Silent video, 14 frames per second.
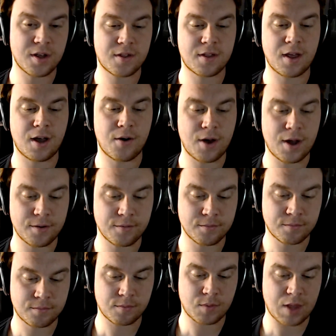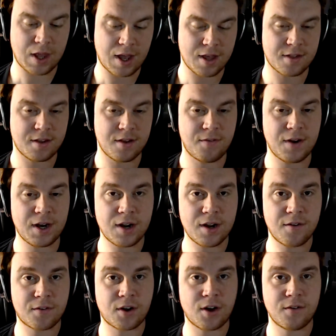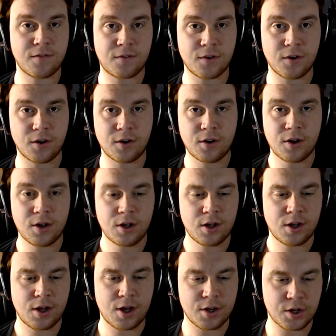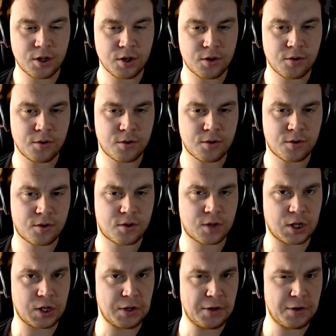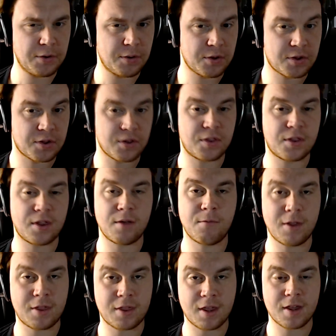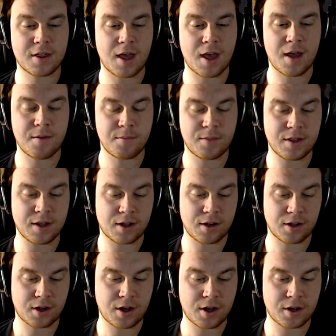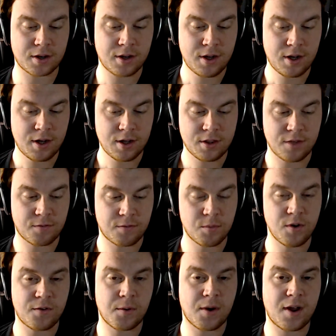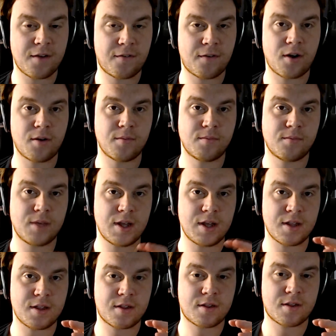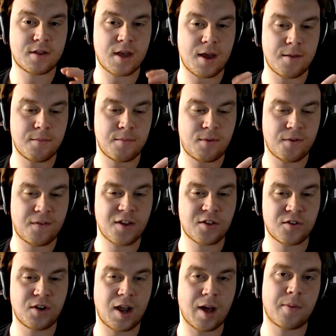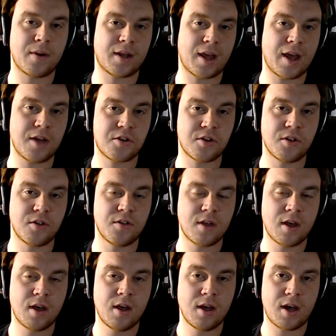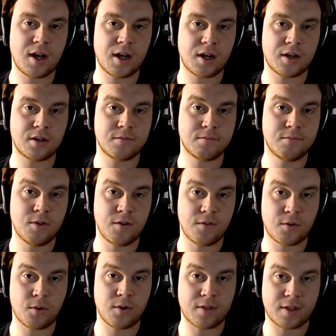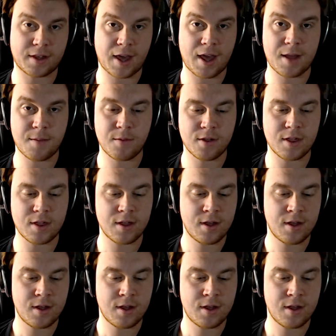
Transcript: So as NVIDIA have gone for a new SKU or something with this particular card, they've moved away from its professional applications and moved towards the gamers.